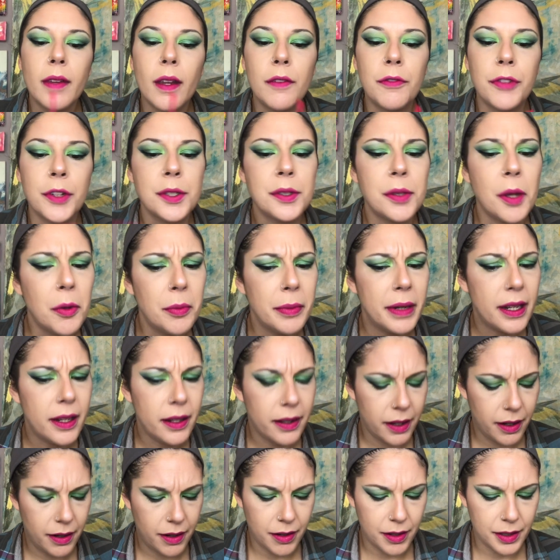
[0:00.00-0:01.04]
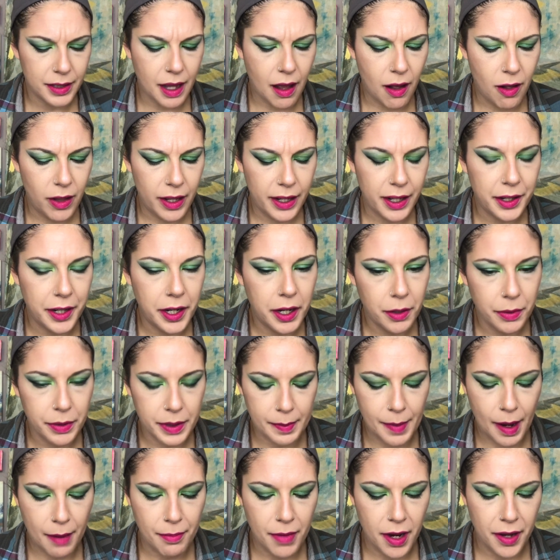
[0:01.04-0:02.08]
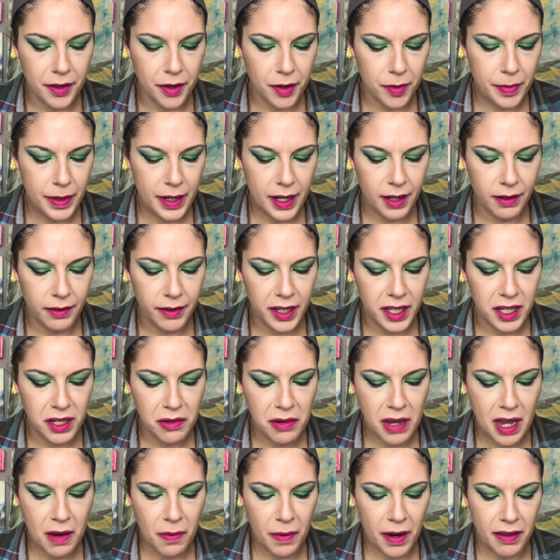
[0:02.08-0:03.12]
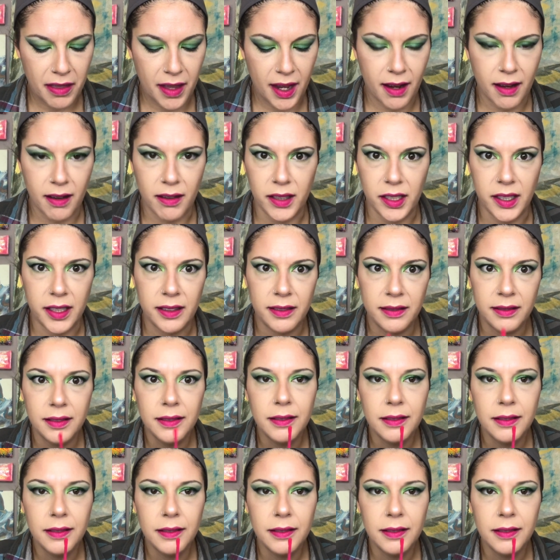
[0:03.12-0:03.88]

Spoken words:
for so many years, all I could hear was my mother being like, you can't wear that color.